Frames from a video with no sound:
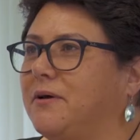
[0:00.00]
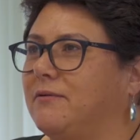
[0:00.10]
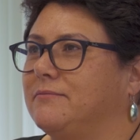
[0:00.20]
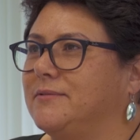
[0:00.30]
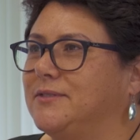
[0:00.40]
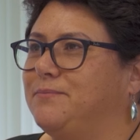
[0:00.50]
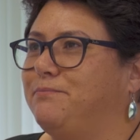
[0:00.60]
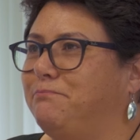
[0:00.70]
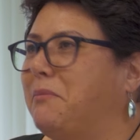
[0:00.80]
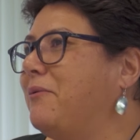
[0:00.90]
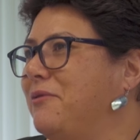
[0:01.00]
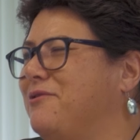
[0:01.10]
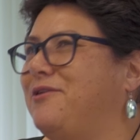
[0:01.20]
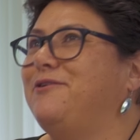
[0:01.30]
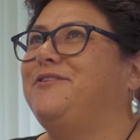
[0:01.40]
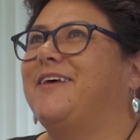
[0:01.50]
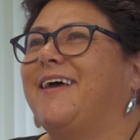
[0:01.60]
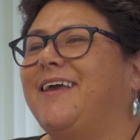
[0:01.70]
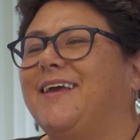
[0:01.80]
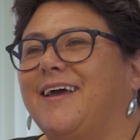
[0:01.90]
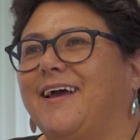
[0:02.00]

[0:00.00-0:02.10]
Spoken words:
it on maybe the third day.